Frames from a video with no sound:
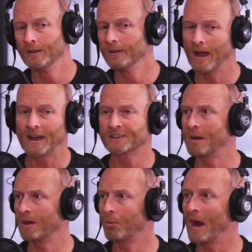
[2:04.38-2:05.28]
X
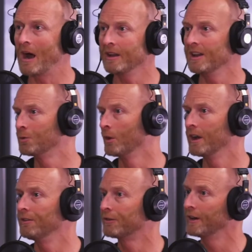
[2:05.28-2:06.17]
amount of brownies, we'll
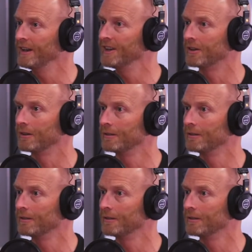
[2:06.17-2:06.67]
give you a free T-shirt.